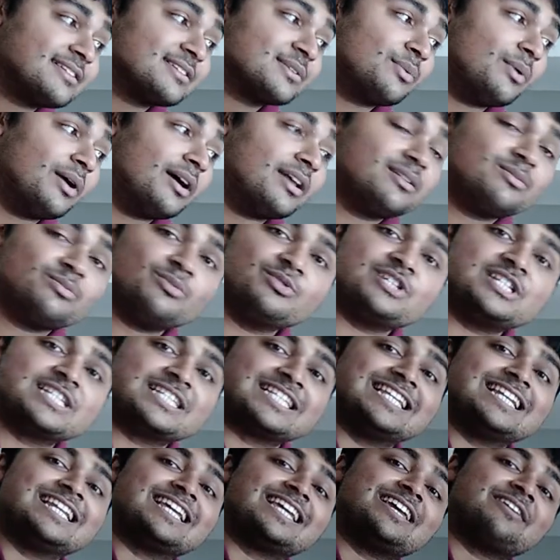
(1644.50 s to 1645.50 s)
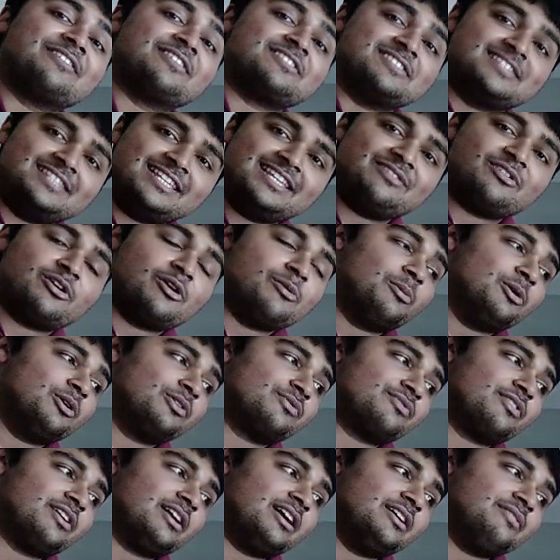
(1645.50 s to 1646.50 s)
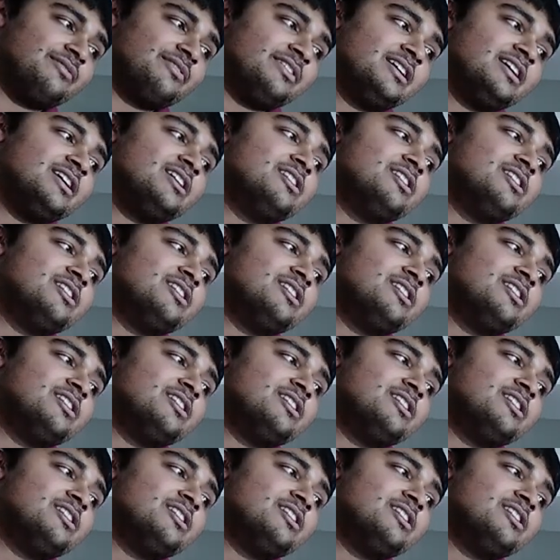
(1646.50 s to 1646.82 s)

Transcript: 1, which is going to give us 0 mod 5,